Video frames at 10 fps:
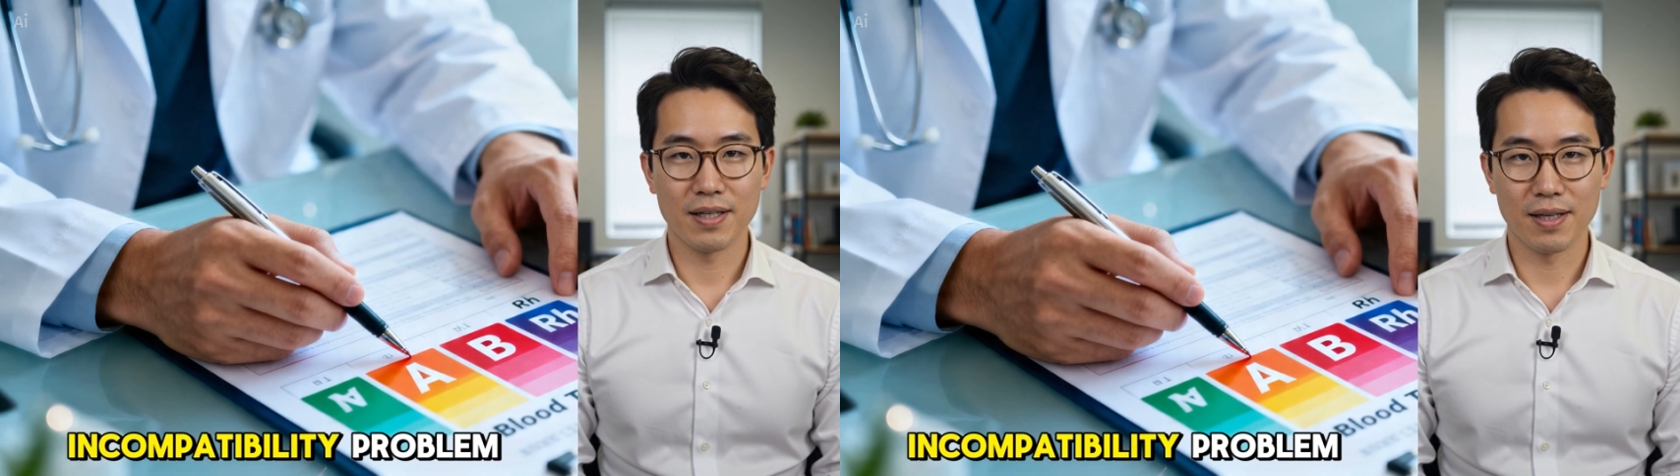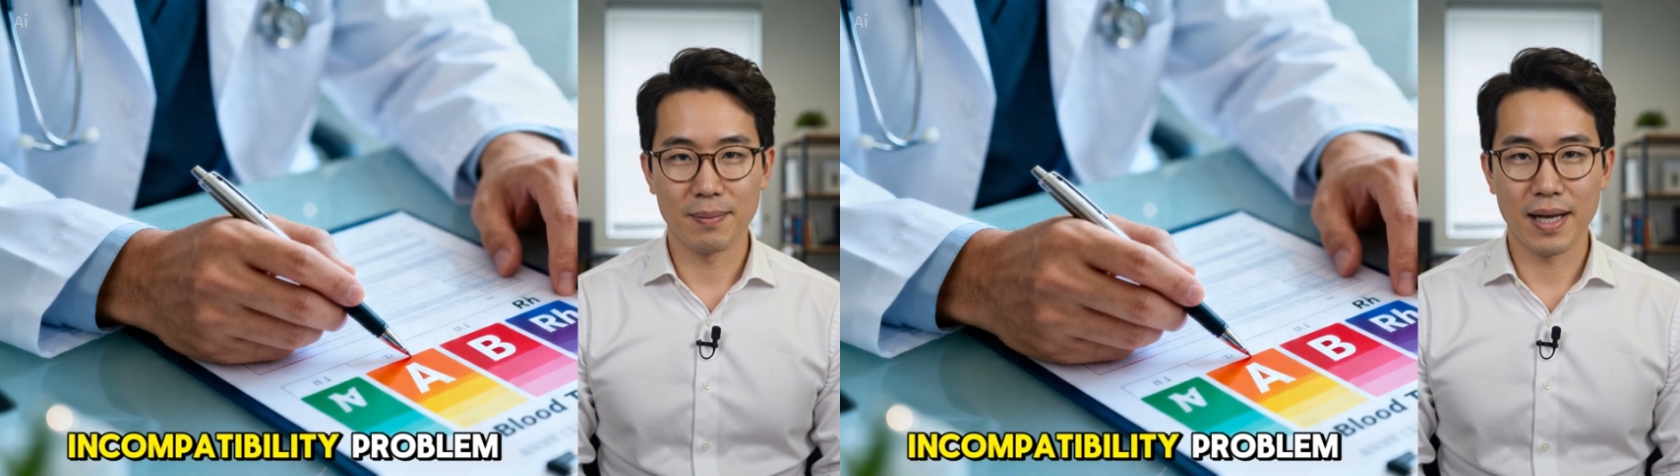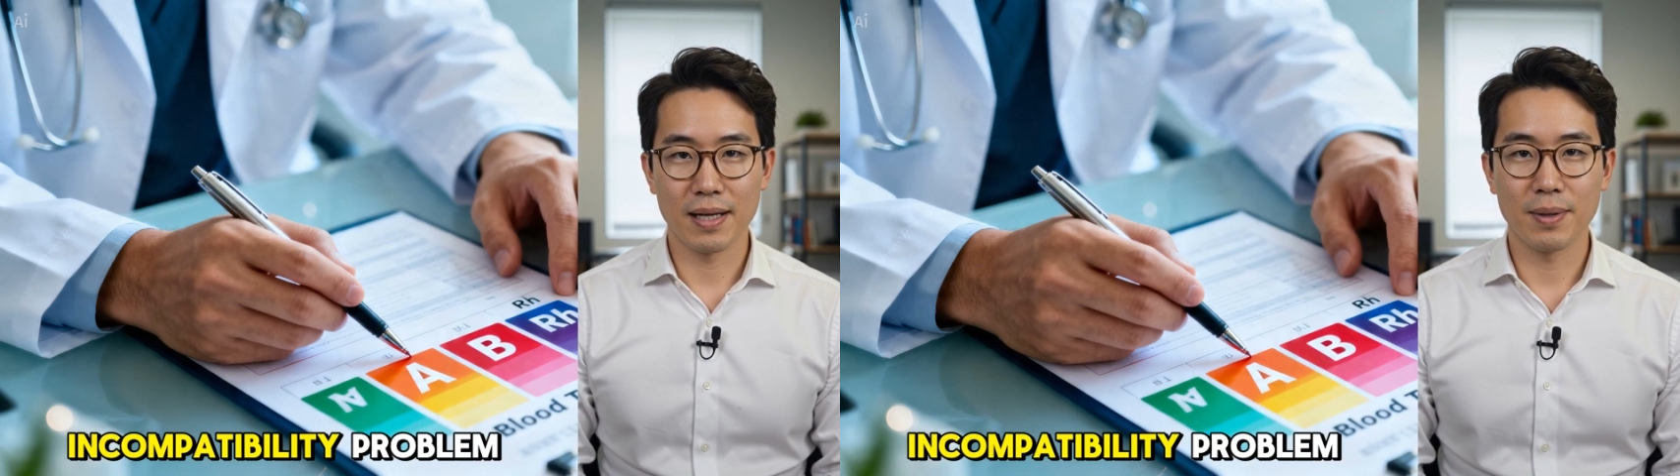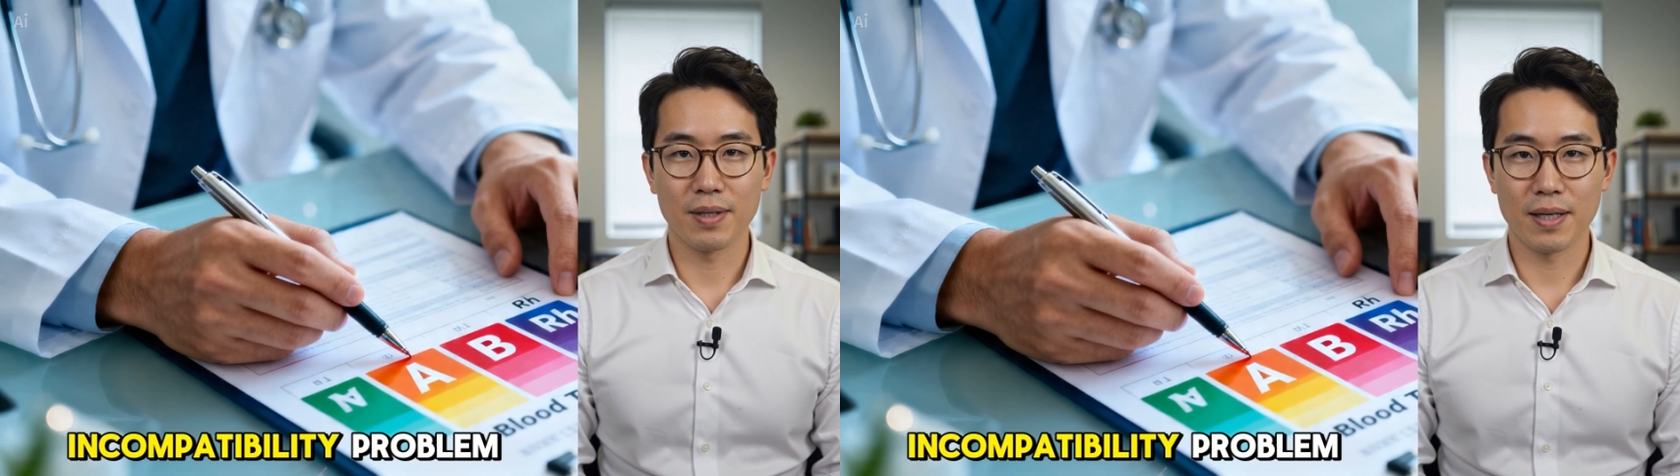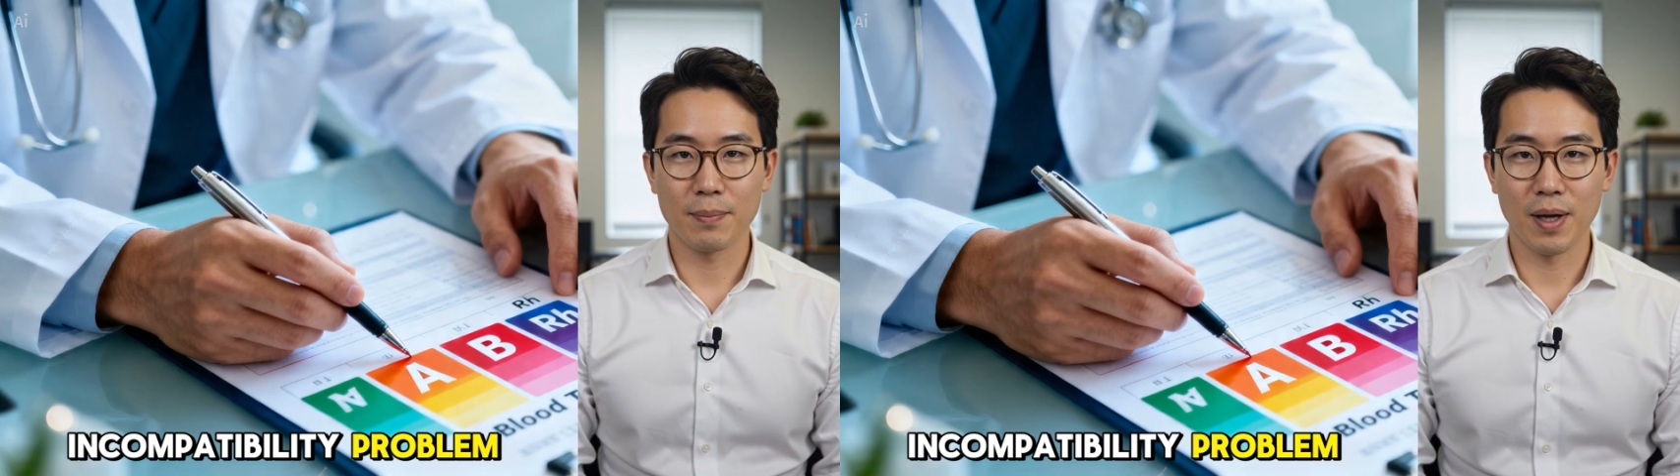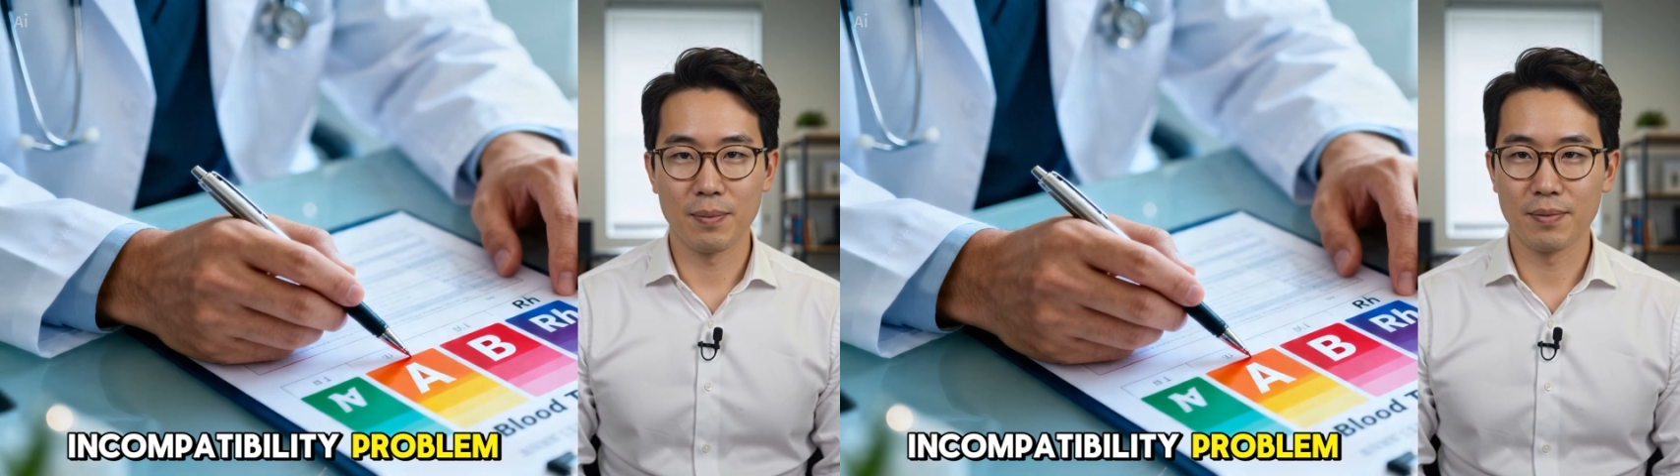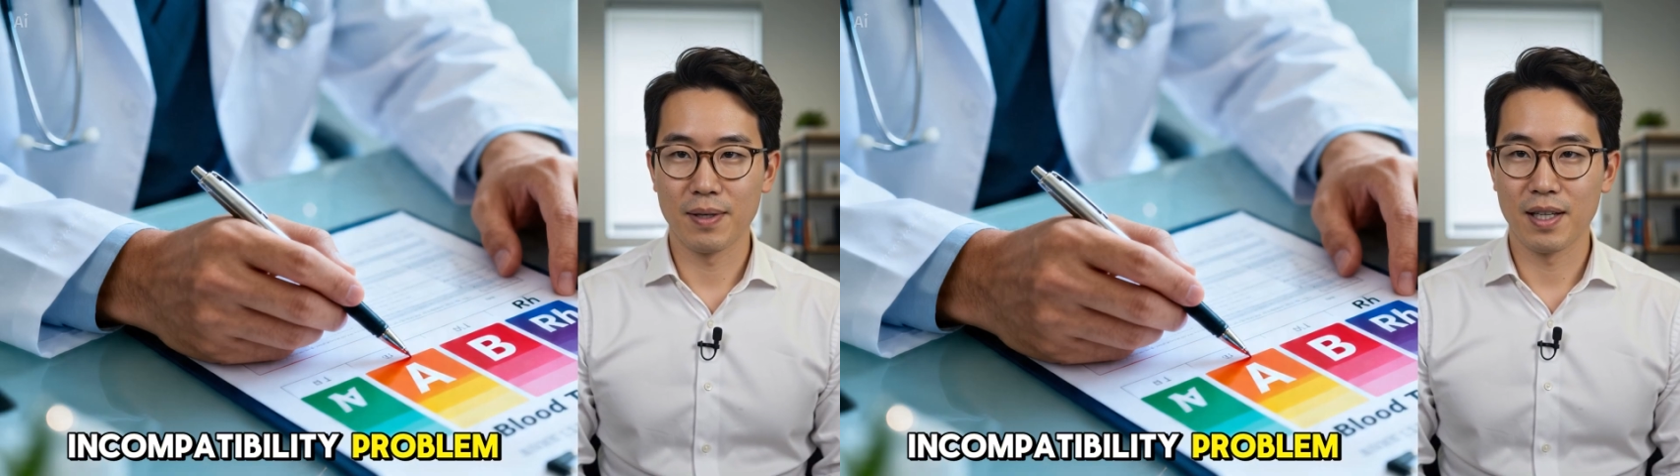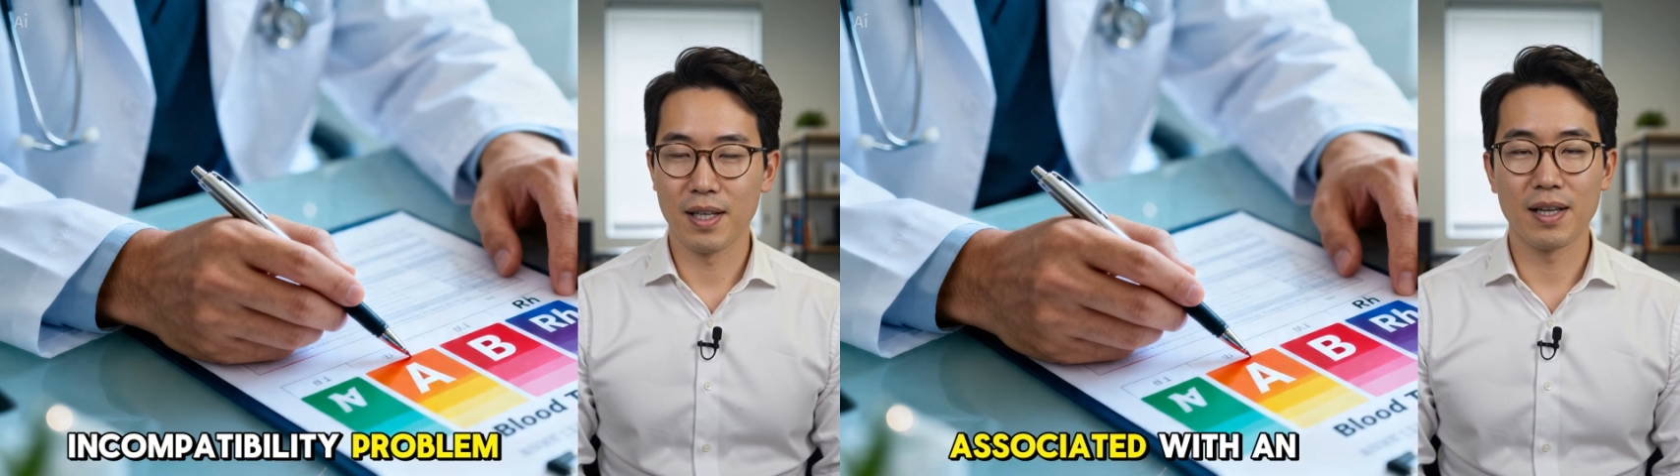incompatibility problem